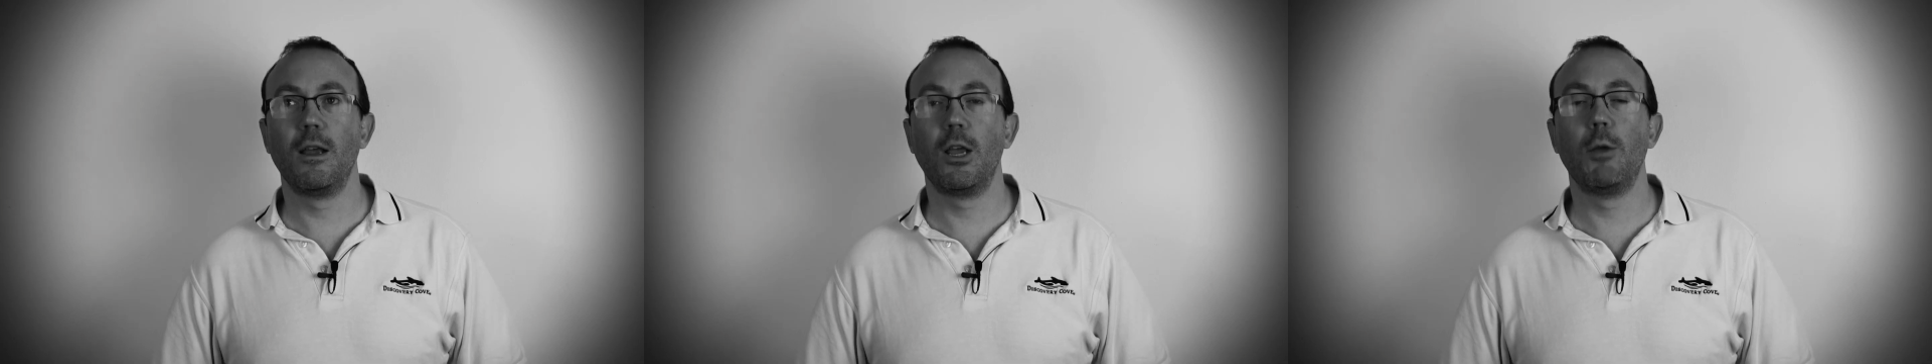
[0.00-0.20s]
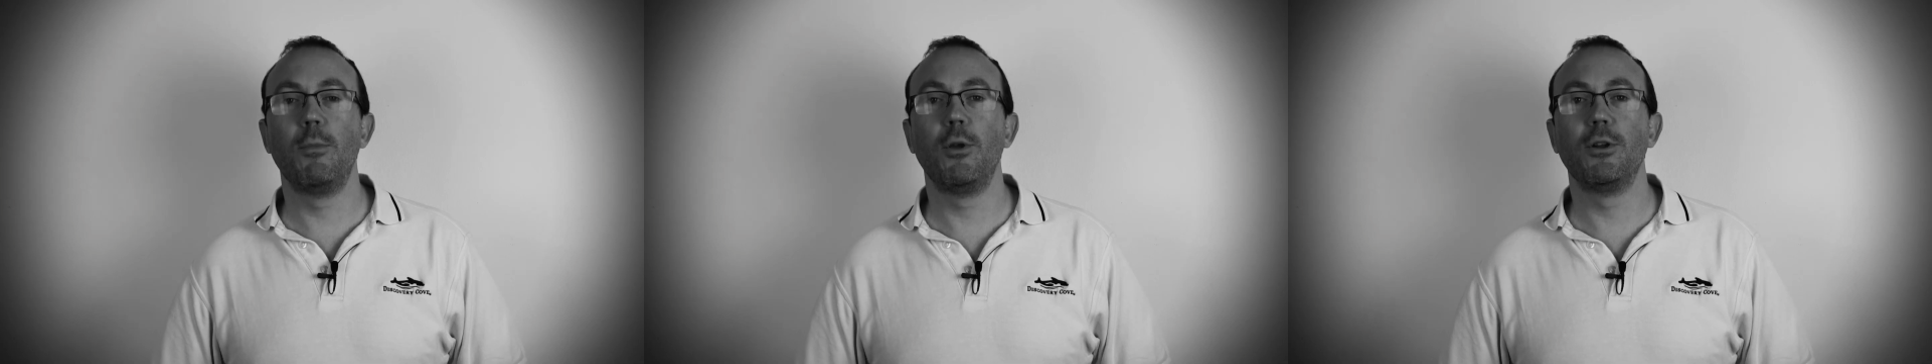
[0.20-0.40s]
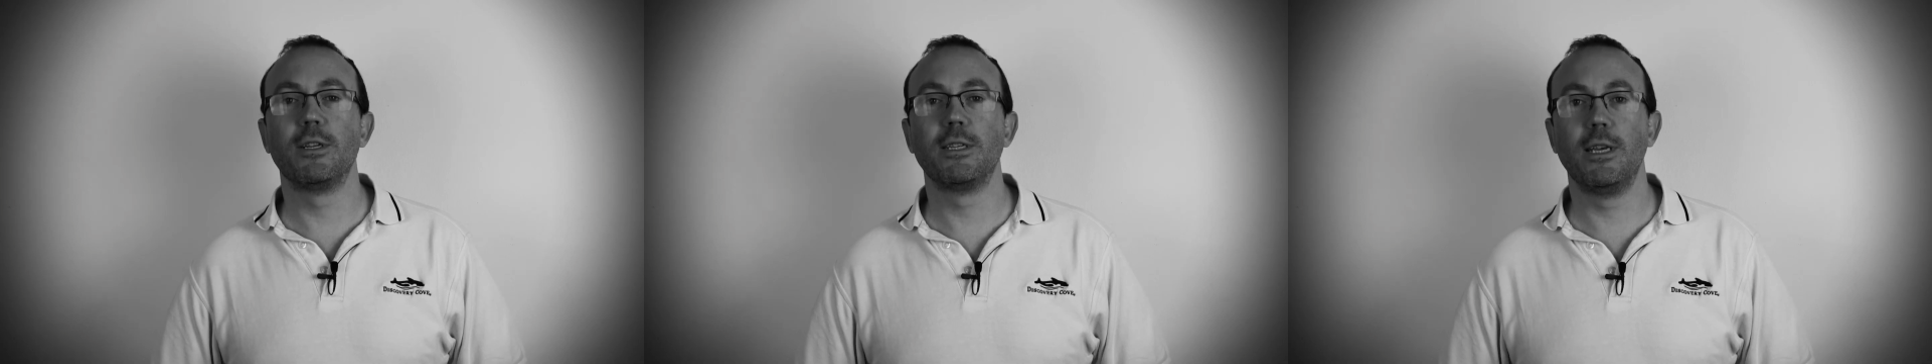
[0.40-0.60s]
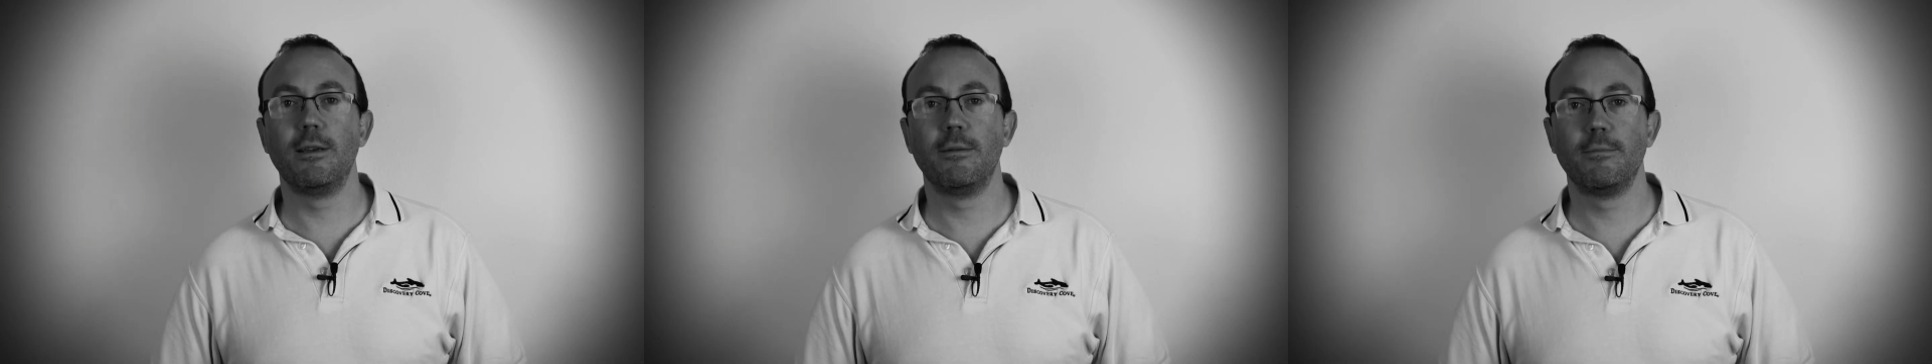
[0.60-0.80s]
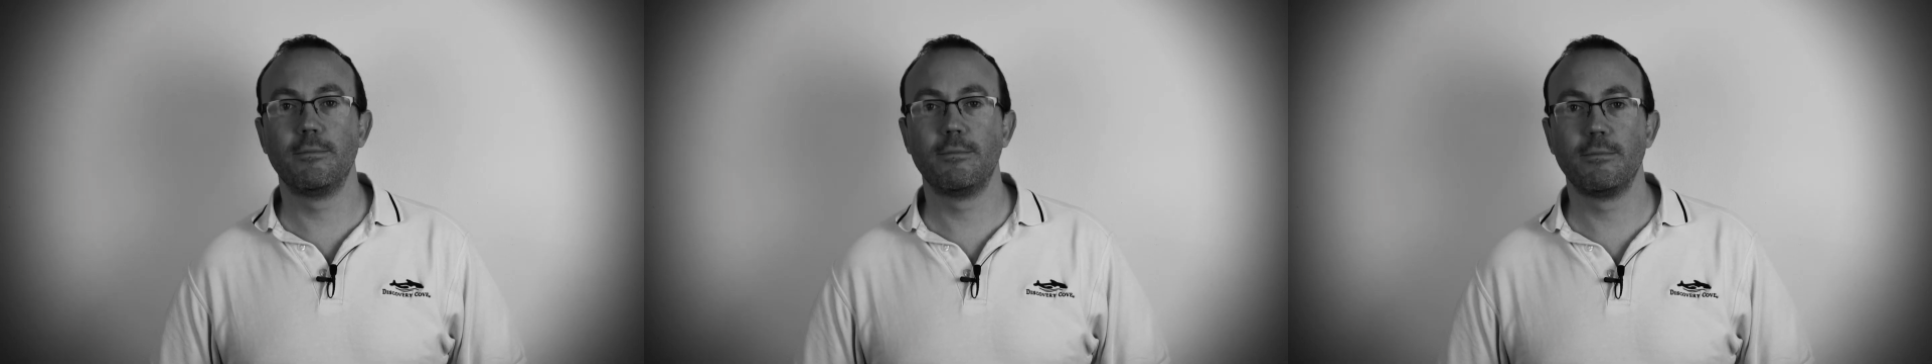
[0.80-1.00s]
Community.
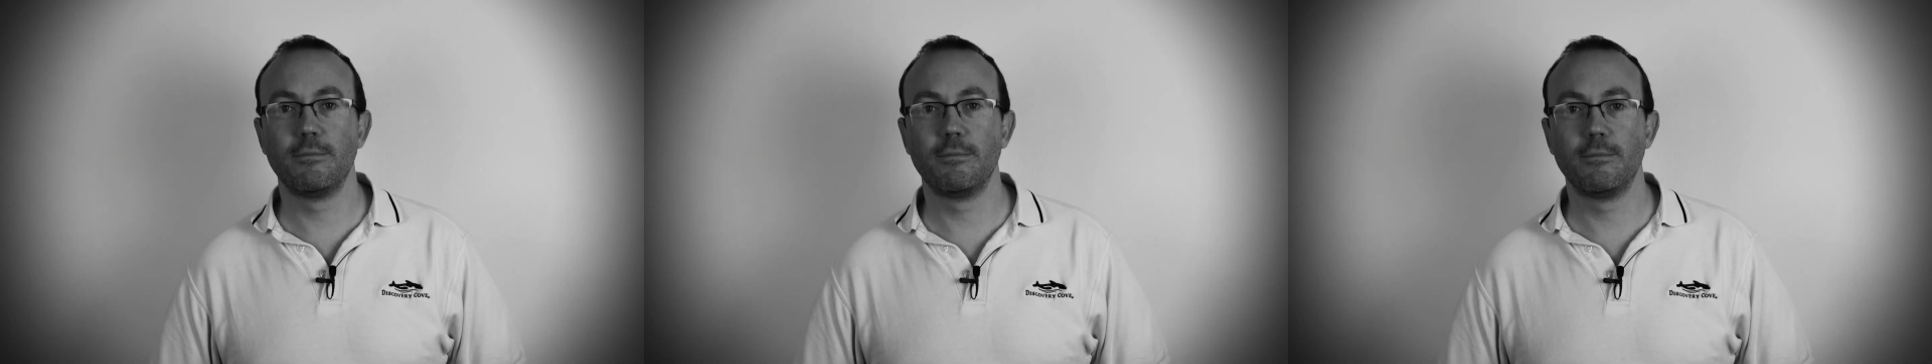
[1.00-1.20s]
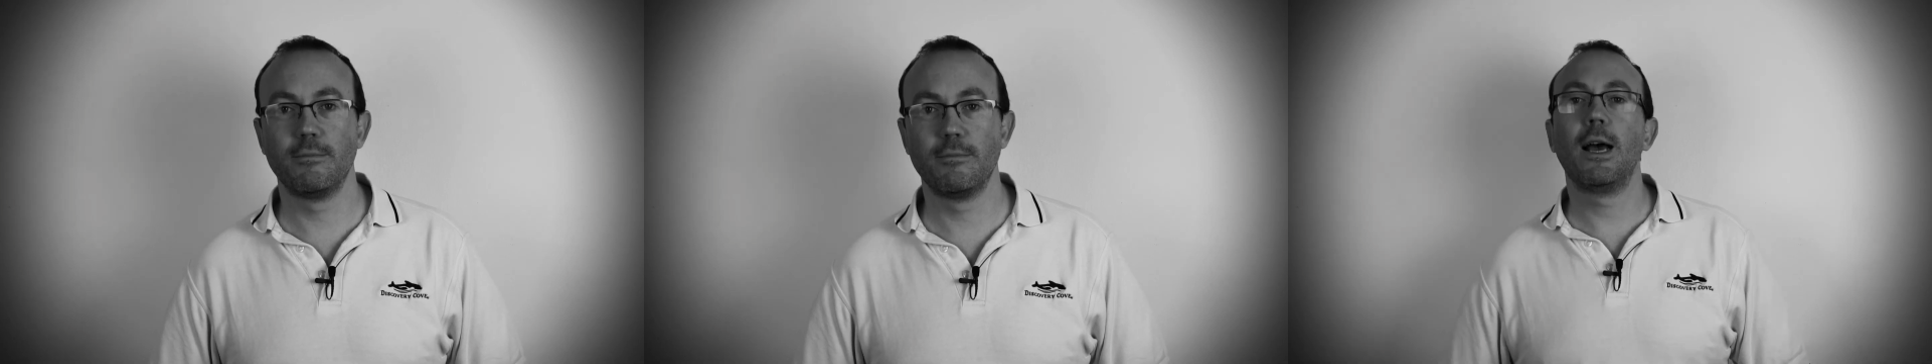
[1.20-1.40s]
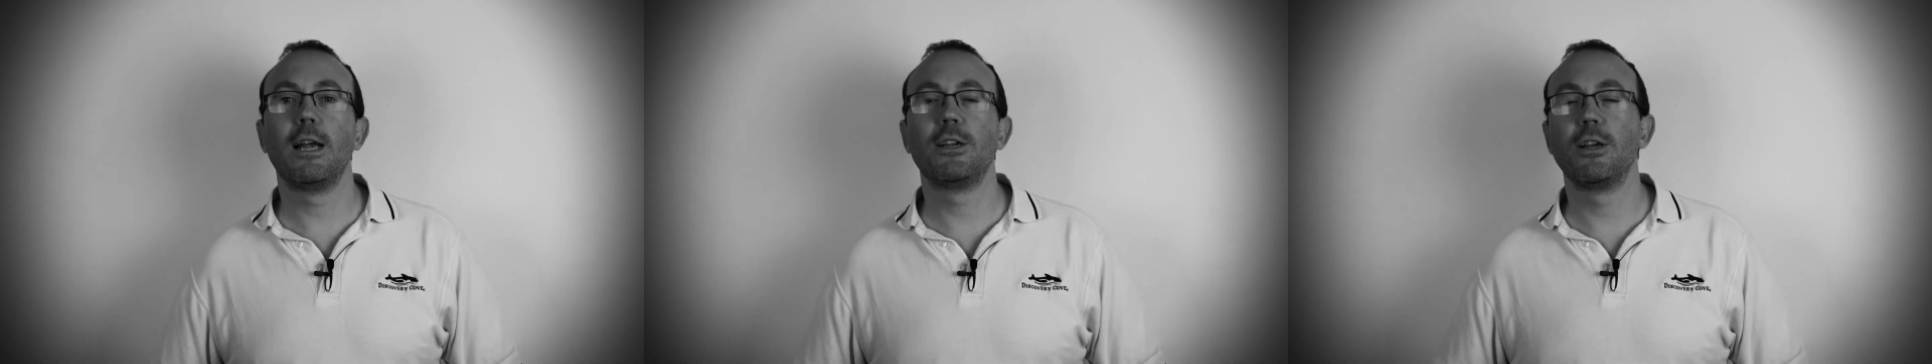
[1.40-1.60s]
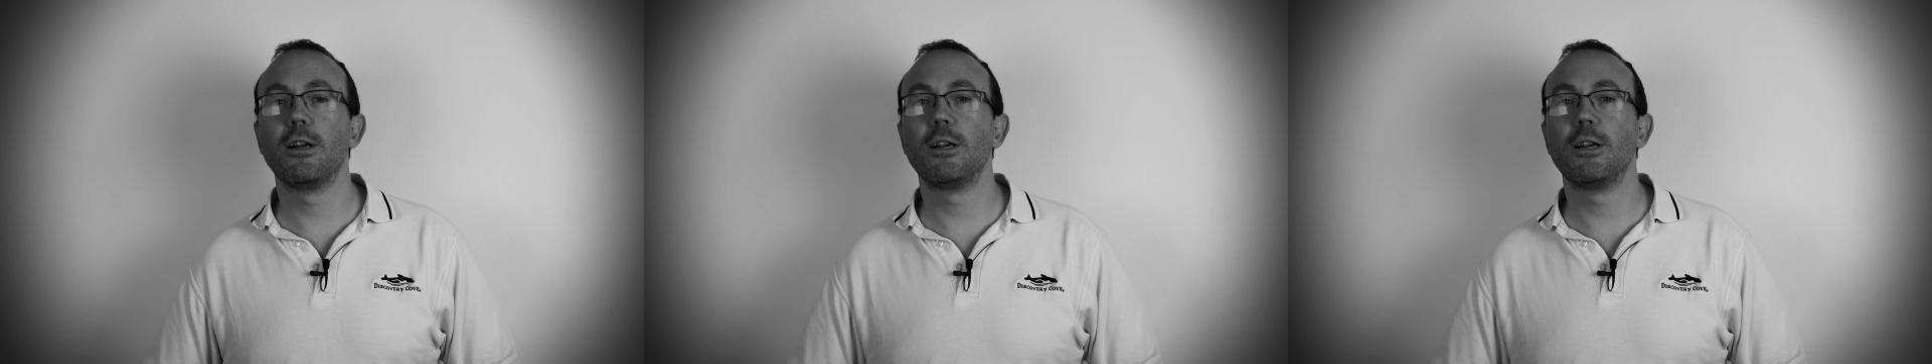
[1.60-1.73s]
Actually,